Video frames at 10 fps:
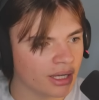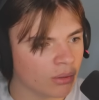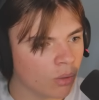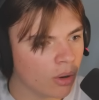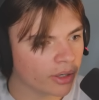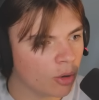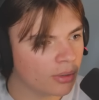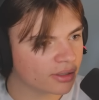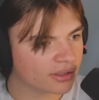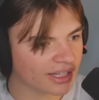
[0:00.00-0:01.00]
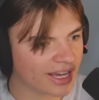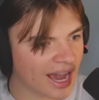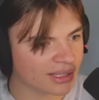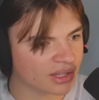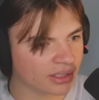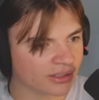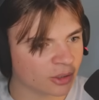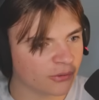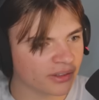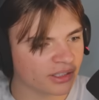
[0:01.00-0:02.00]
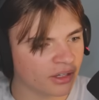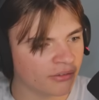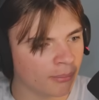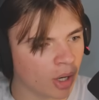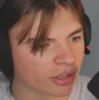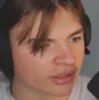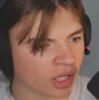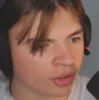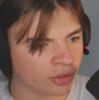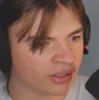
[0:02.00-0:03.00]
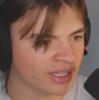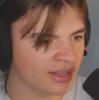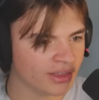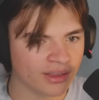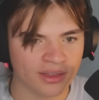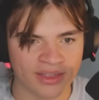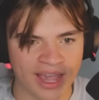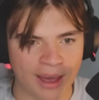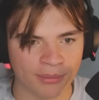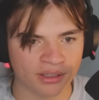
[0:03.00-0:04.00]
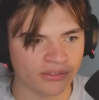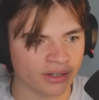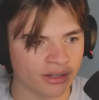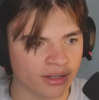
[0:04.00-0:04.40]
Whoa, it almost looks like it has the surface of Mars underneath the atmosphere.